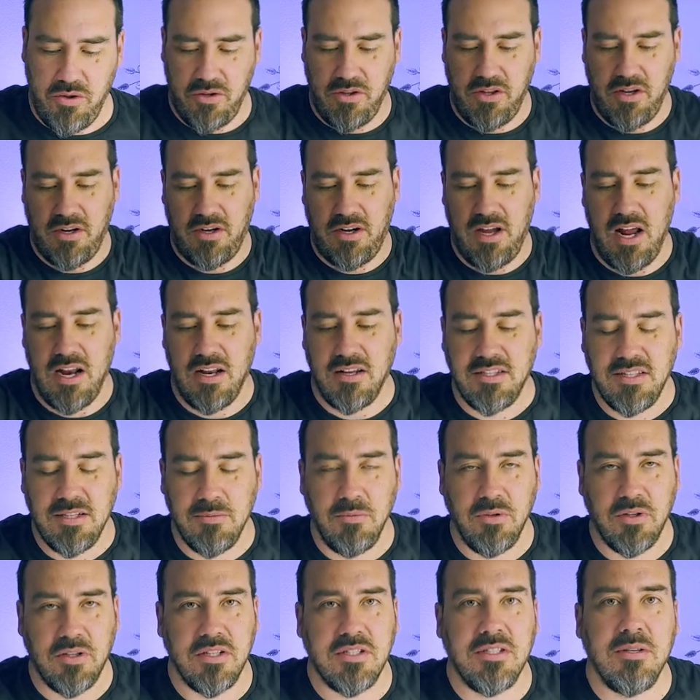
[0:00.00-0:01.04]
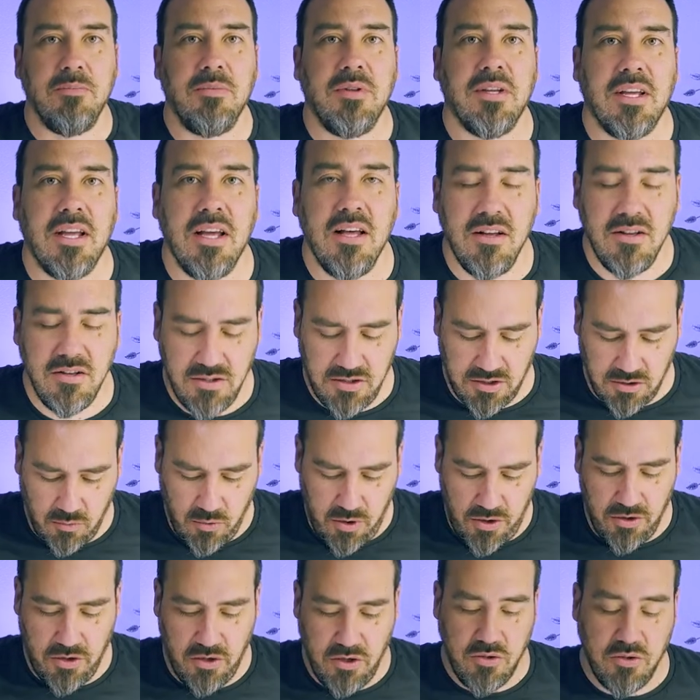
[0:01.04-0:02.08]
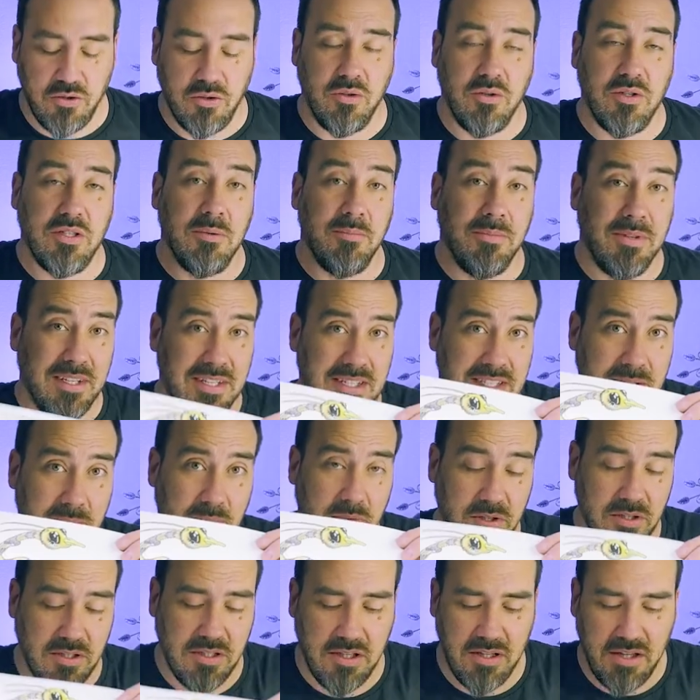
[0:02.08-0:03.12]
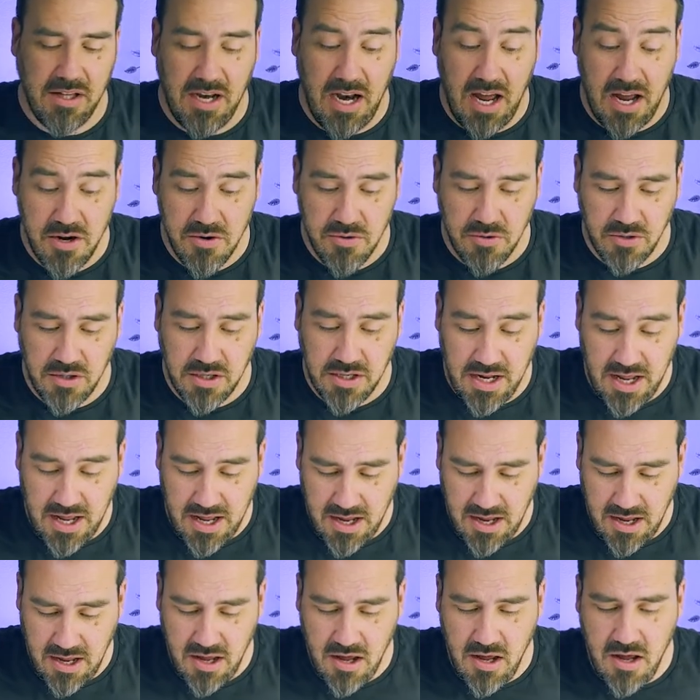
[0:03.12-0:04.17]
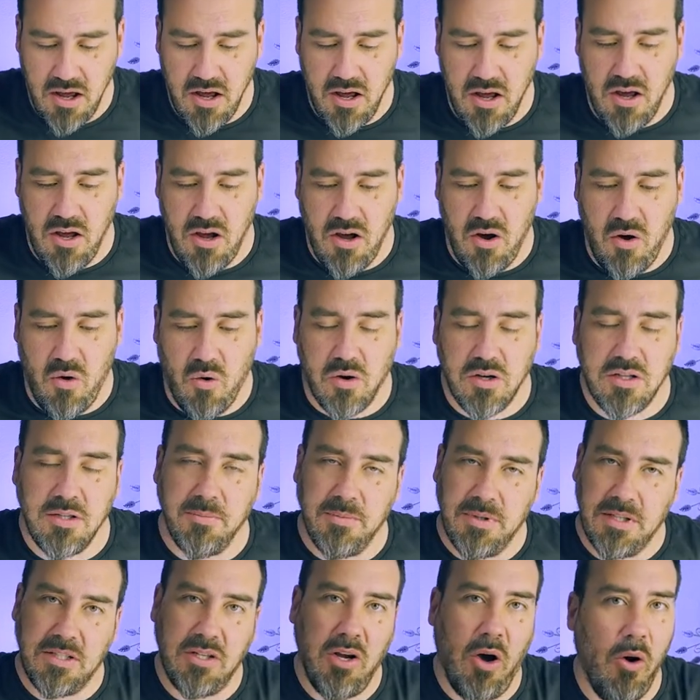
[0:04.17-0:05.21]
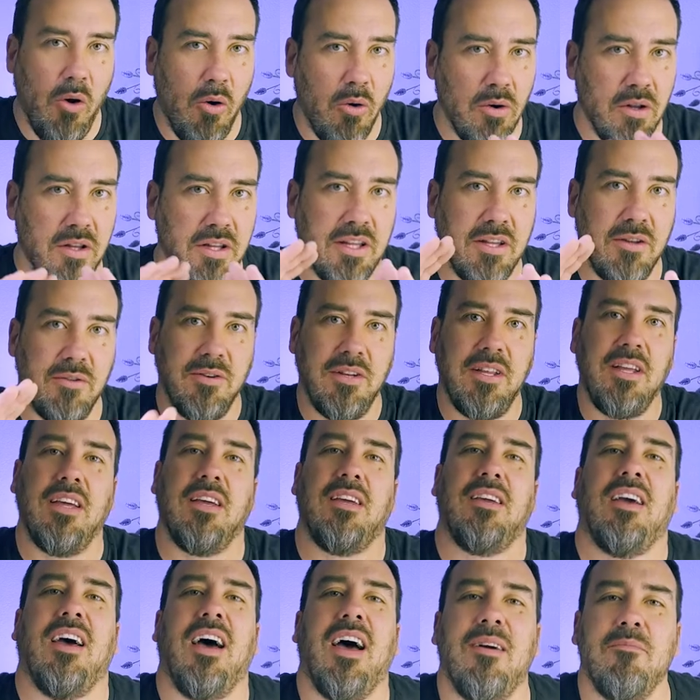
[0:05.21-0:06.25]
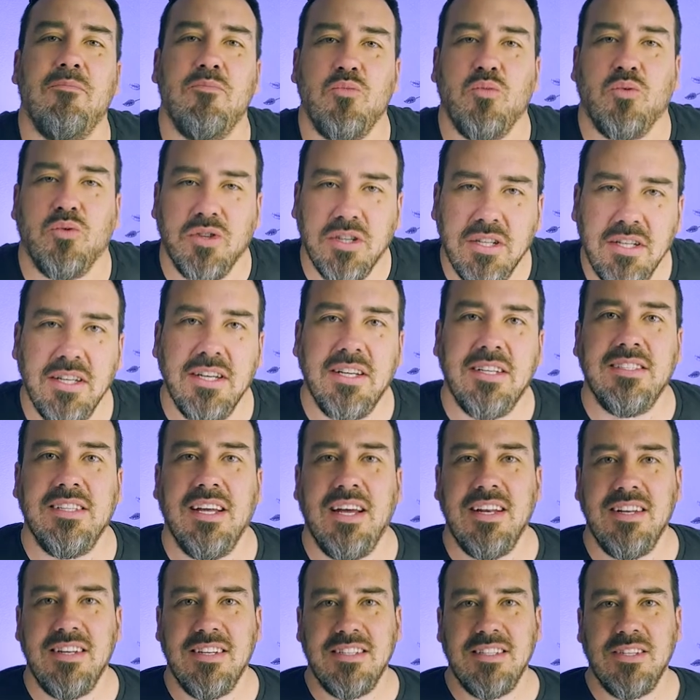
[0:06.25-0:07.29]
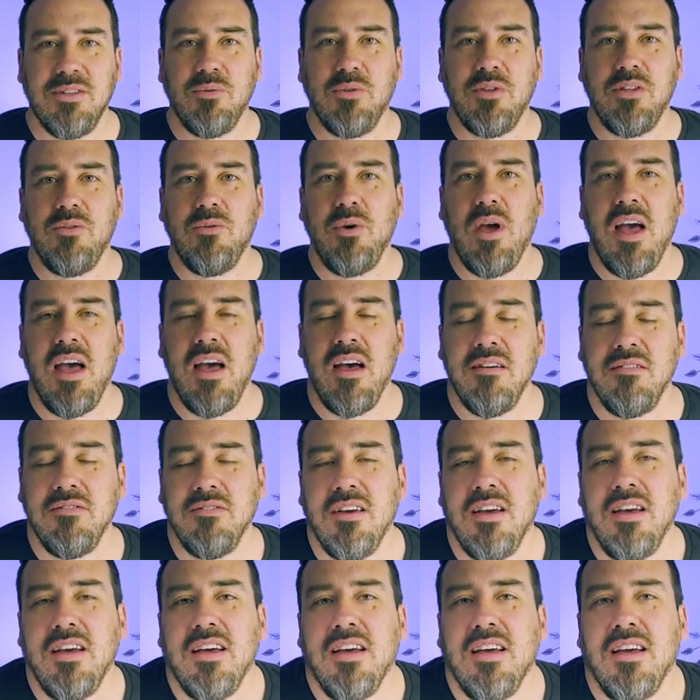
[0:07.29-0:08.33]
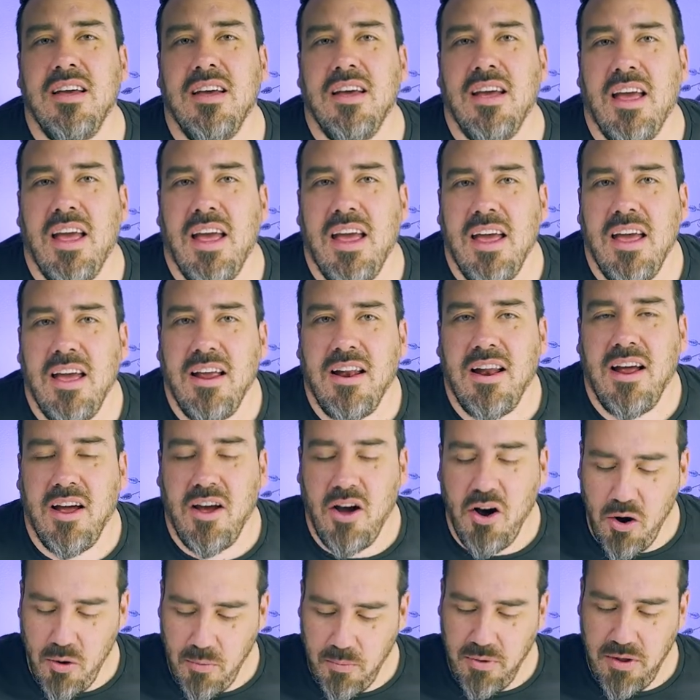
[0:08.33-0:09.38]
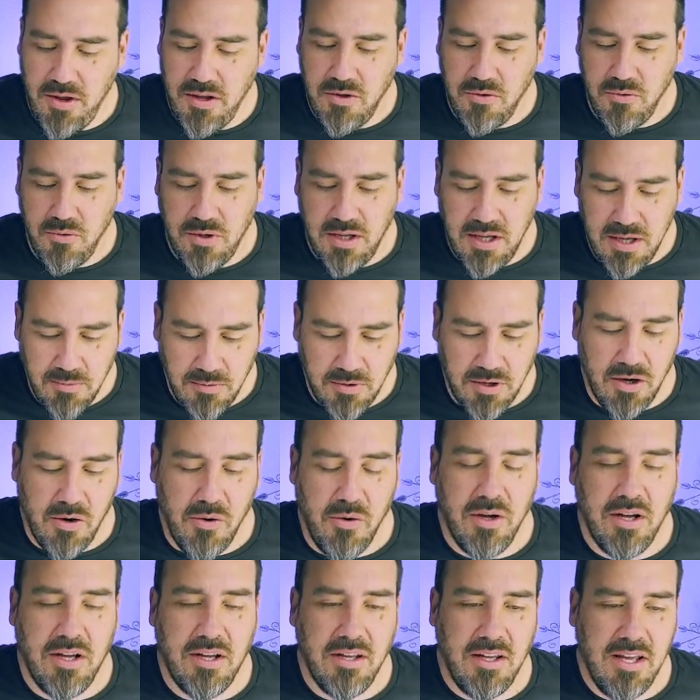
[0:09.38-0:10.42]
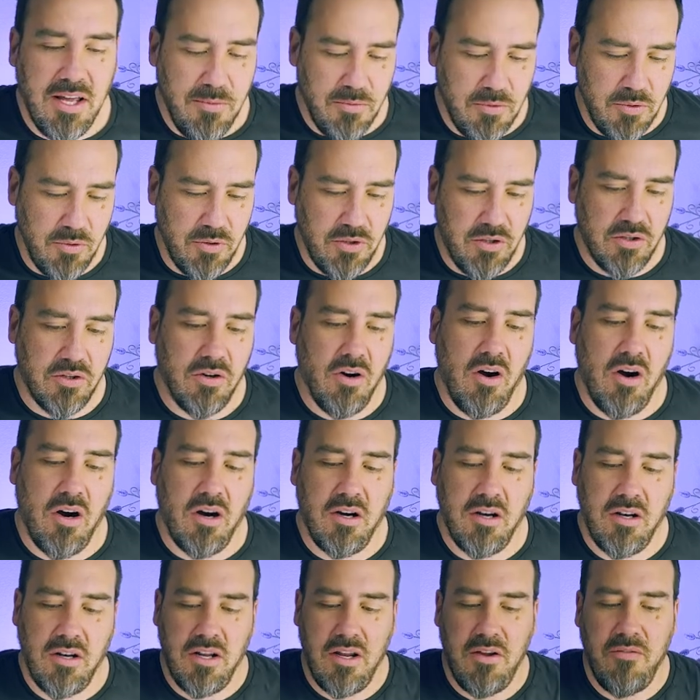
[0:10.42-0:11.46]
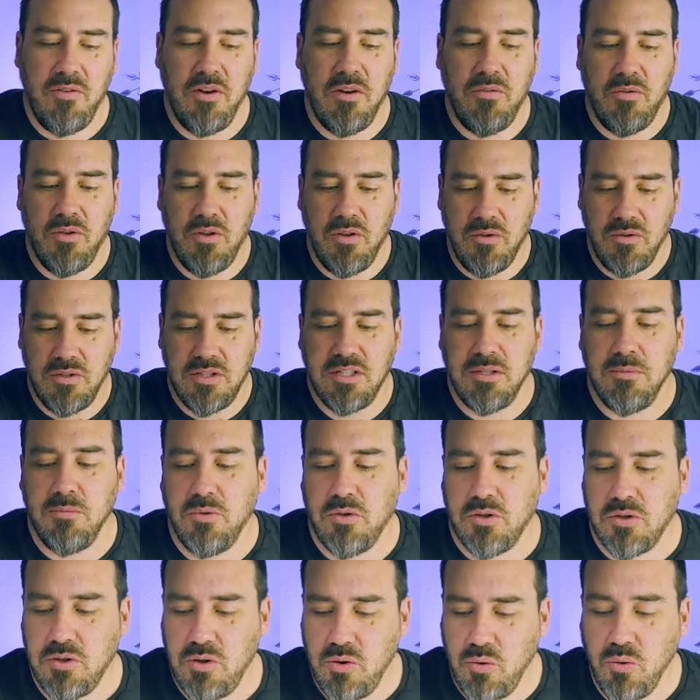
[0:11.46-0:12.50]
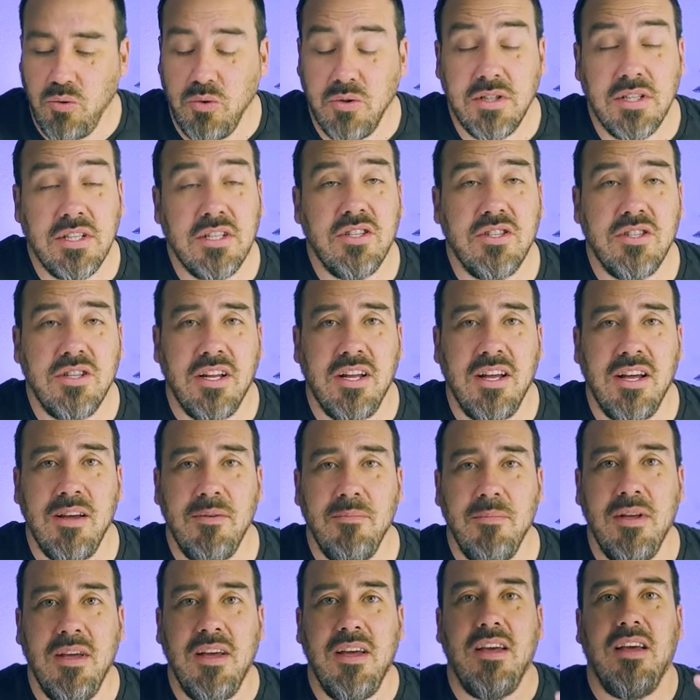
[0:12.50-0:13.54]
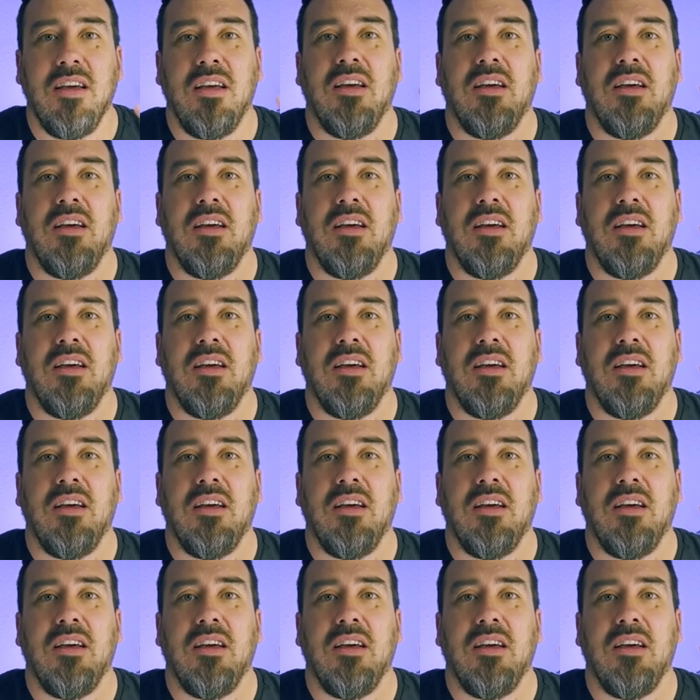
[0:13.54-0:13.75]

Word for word: whether they're kind of similar to something else or whether you drew something similar to that I drew today or something totally unique. I'm really excited to see what you have and I hope that you keep going, keep doing your art, even if you use similar tools each time.